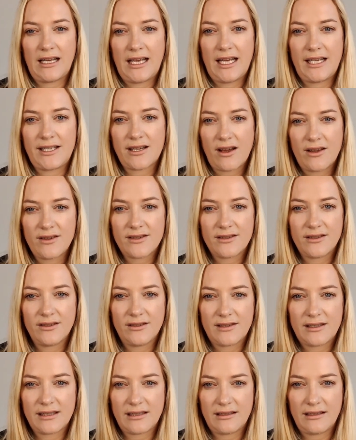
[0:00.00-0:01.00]

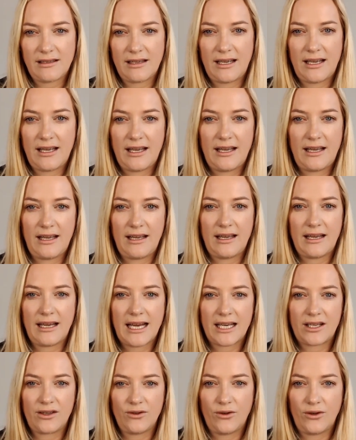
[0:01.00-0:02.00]
tonsils,
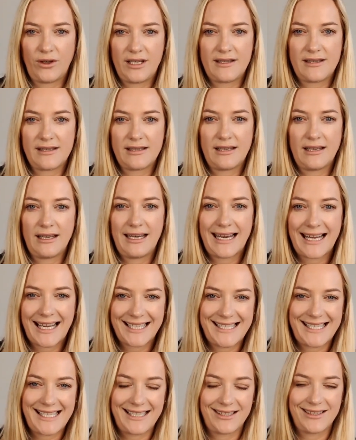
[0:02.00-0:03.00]
adenoids,
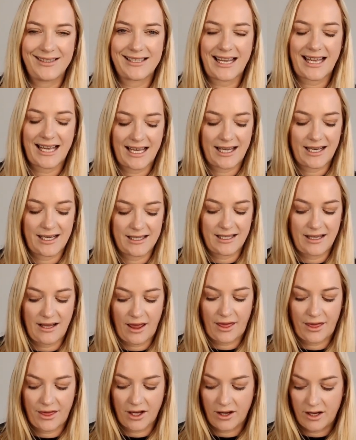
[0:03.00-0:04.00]
lacteals, and
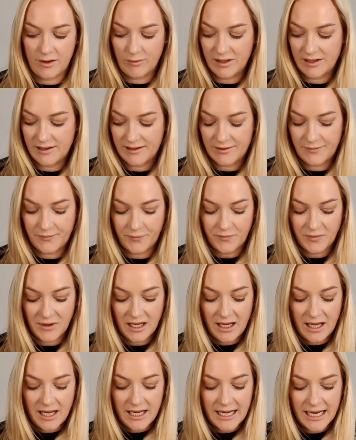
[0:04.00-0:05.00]
thymus.
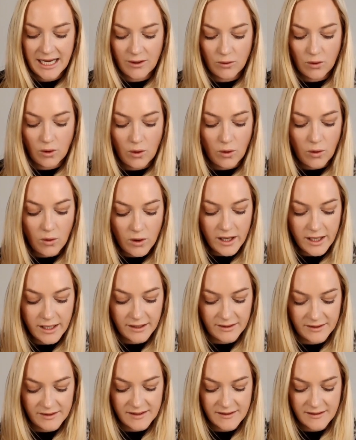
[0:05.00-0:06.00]
Now,
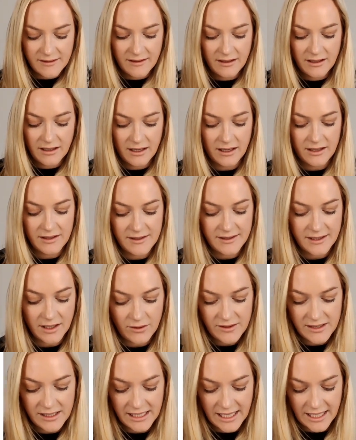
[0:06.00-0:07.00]
organs
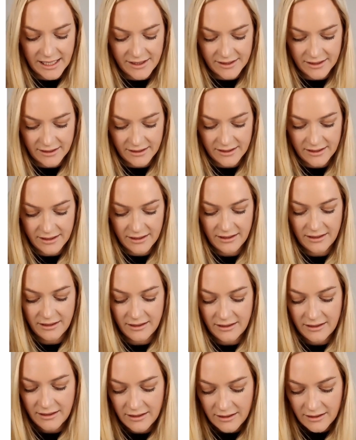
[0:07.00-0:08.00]
associated
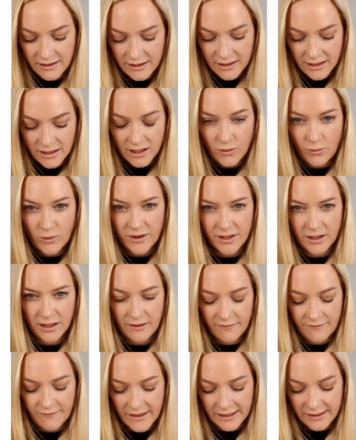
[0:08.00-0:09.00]
with our
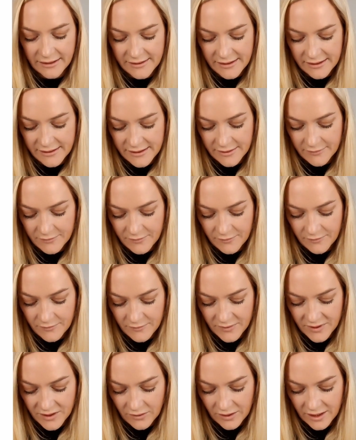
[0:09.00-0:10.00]
lymphatic system.
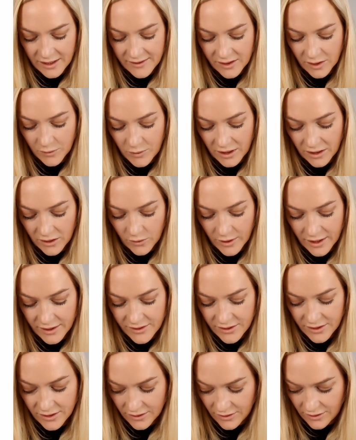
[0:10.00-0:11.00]
So this could be a
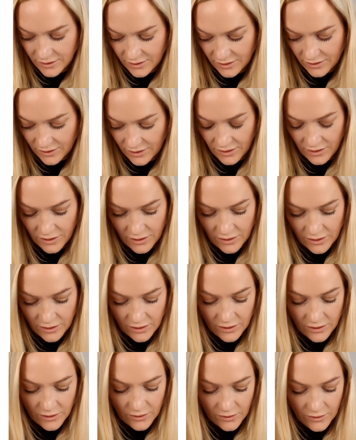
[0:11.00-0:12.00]
question.
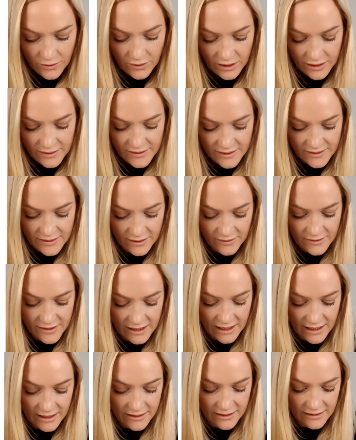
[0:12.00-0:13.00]
Organs
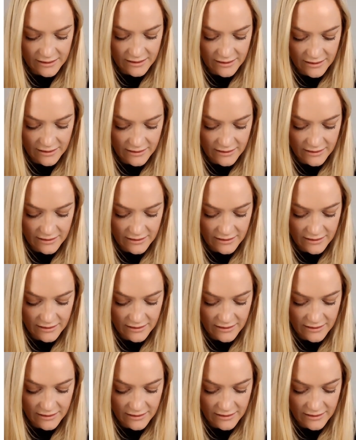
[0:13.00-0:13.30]
associated.